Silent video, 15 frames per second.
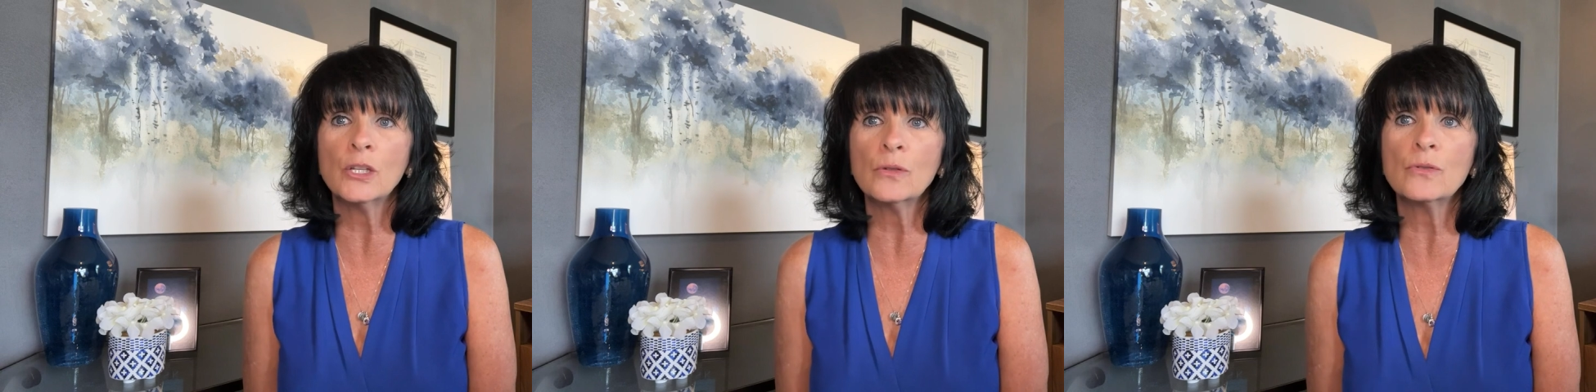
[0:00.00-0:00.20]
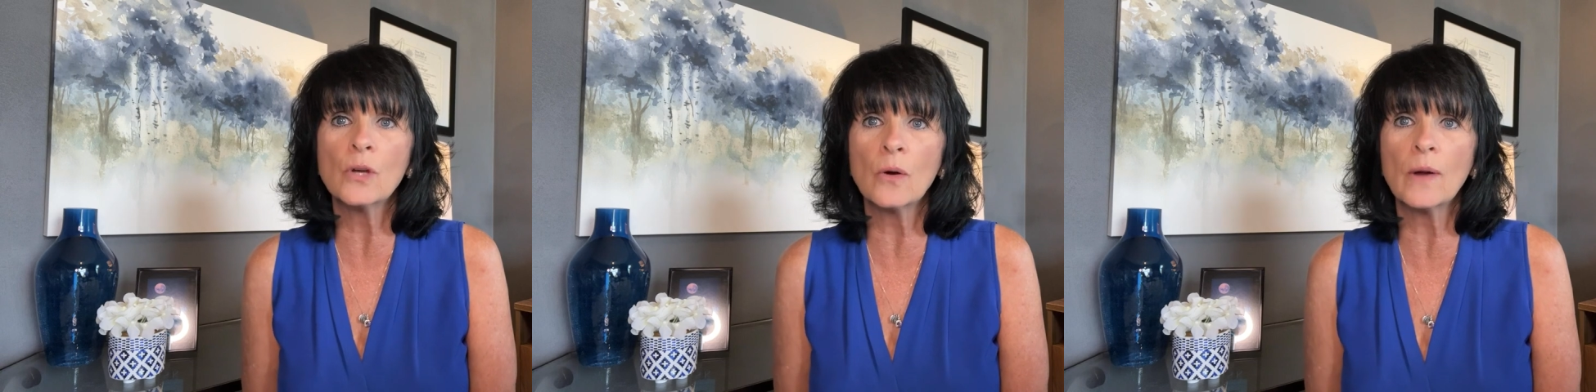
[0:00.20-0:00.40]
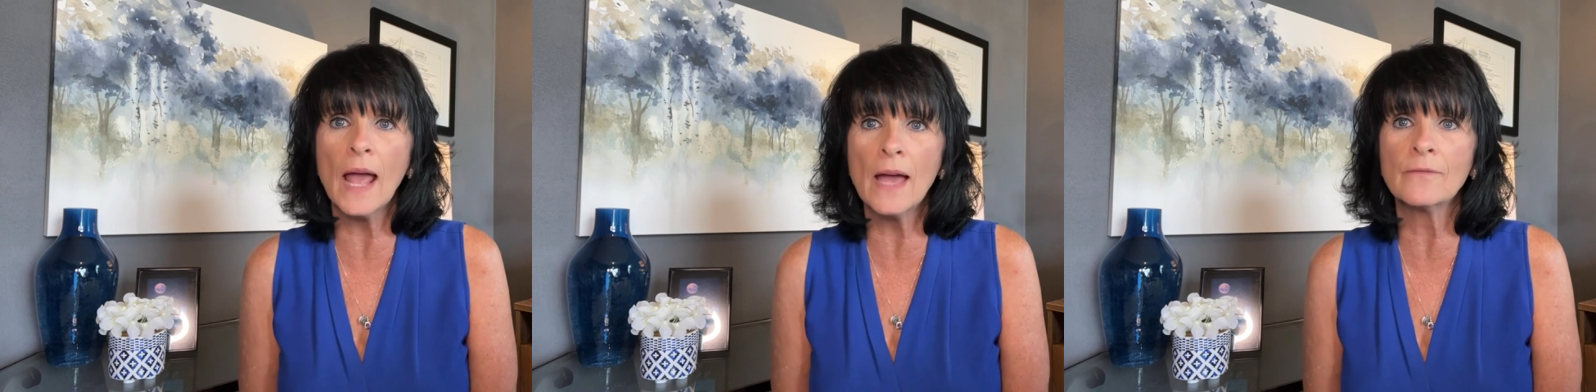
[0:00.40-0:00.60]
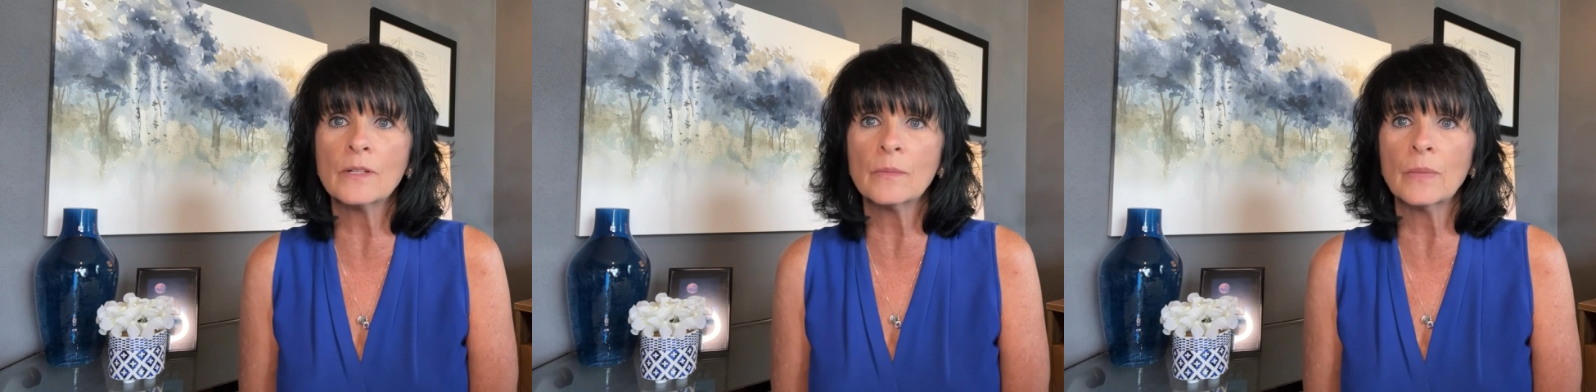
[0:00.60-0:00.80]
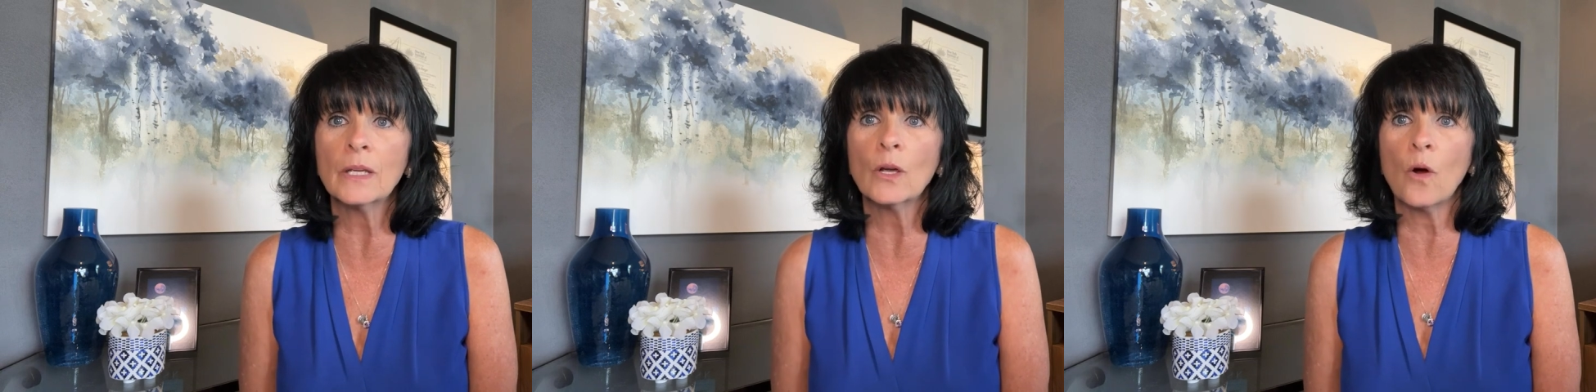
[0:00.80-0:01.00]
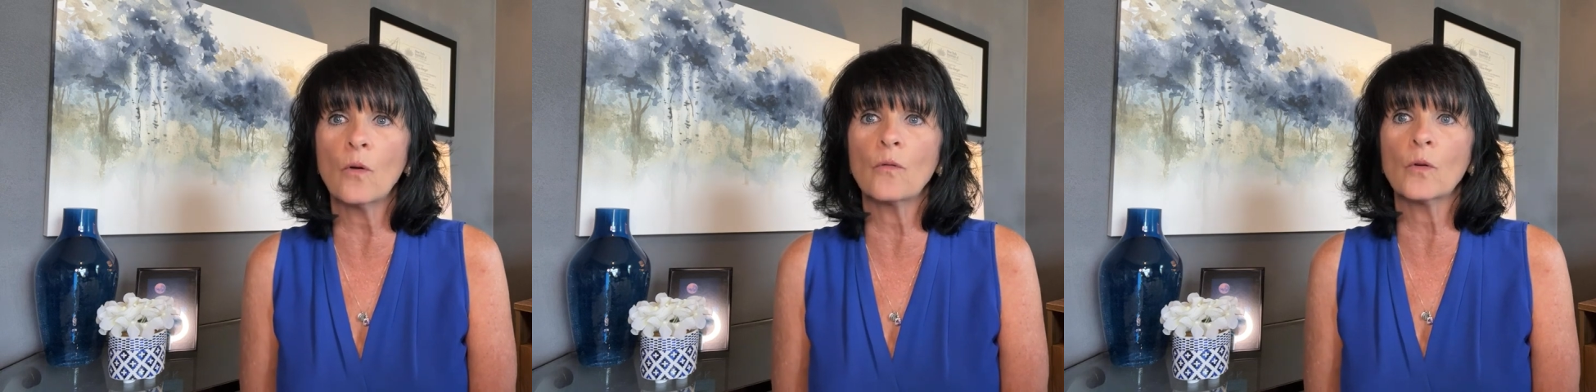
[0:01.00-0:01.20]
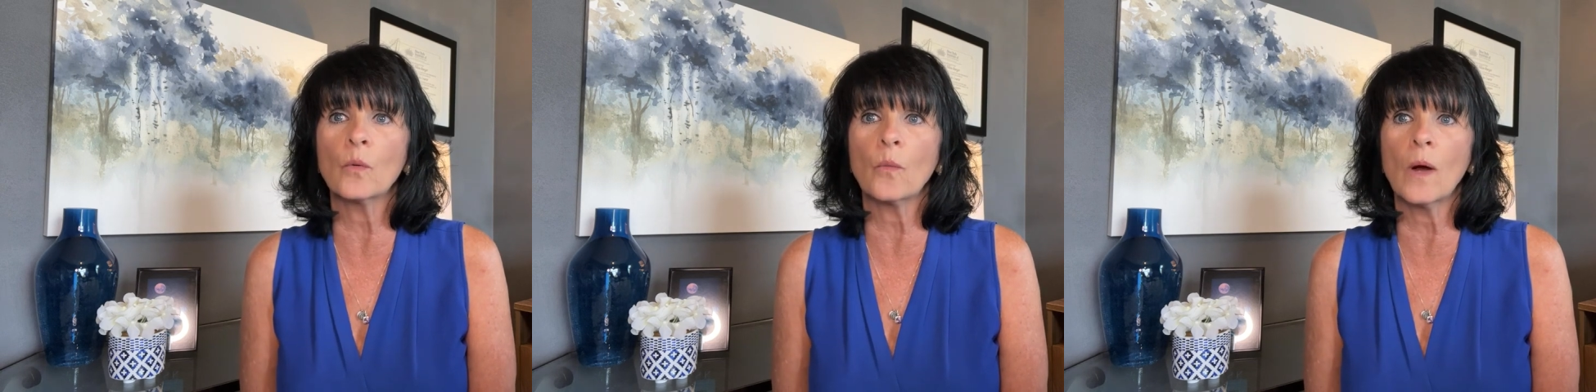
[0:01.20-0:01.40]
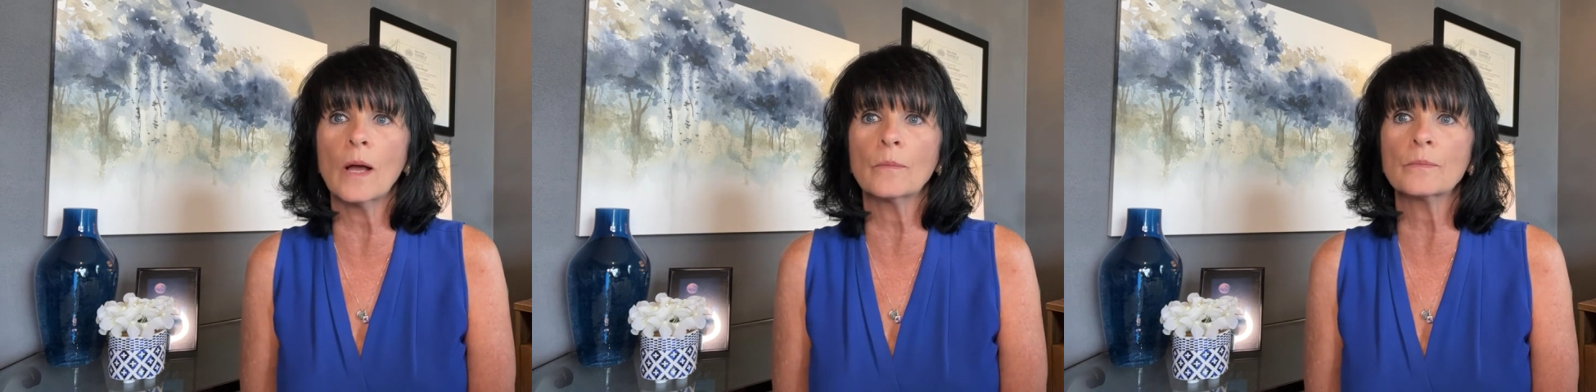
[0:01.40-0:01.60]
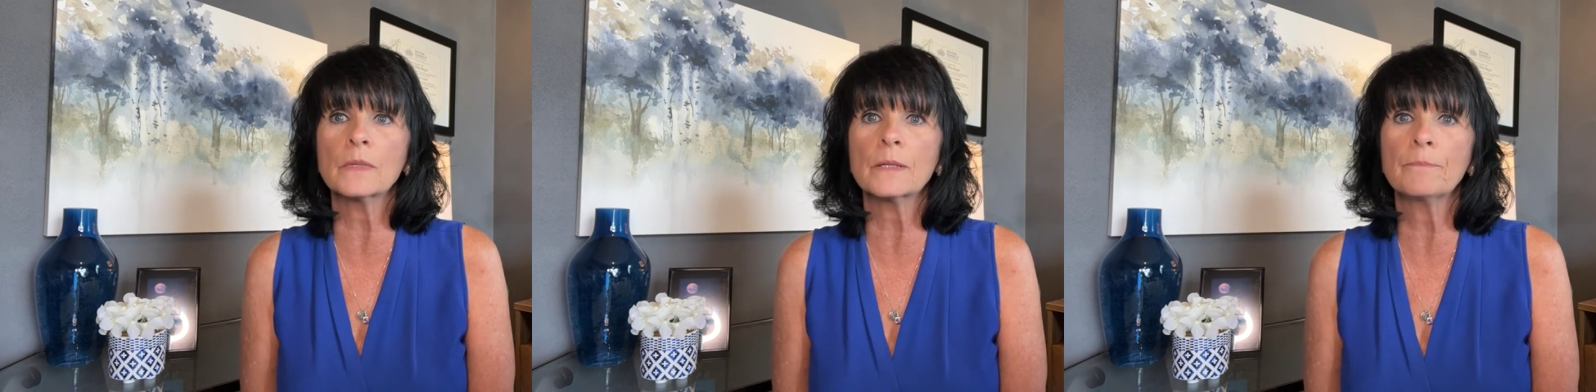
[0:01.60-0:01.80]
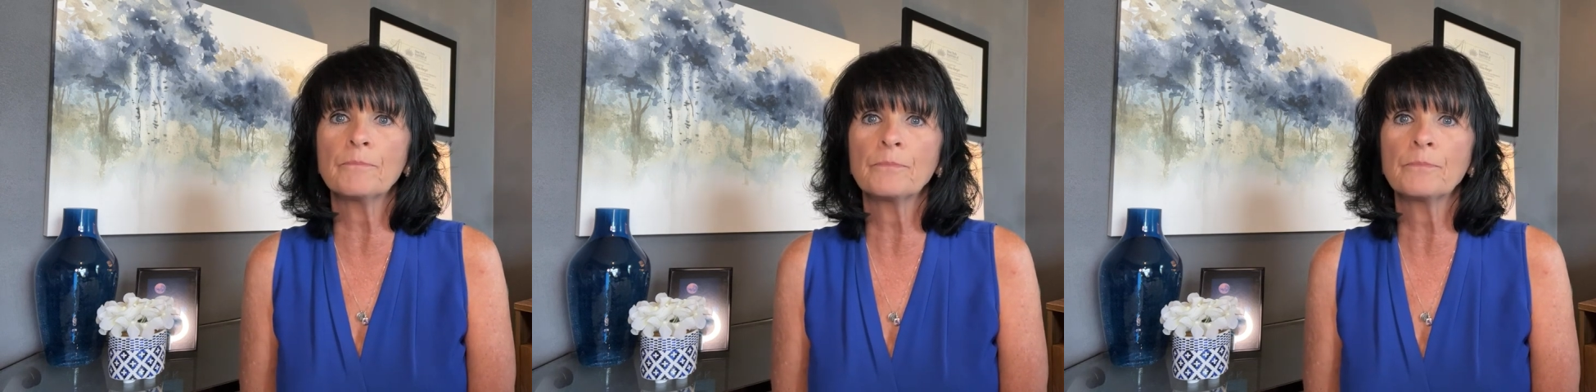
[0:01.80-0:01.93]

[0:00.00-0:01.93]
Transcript: you don't have to be overwhelmed.